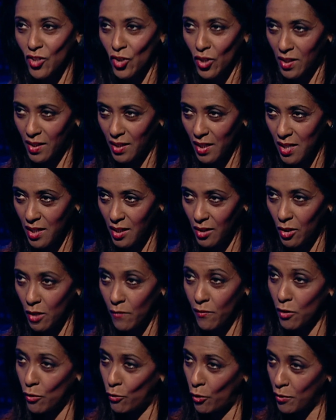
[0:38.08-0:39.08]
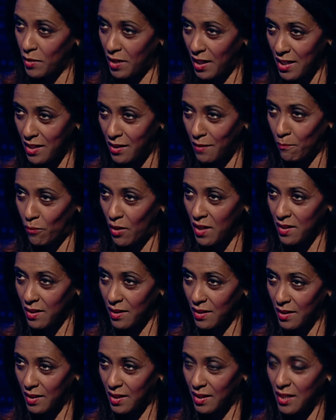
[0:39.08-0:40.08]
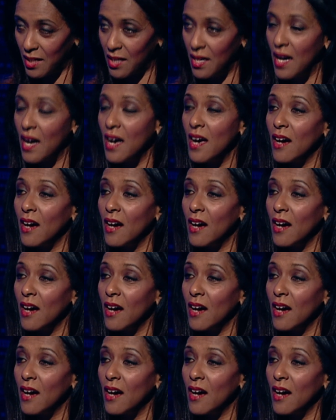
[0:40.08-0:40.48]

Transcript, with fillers: just taken over the rotating presidency mm-hmm.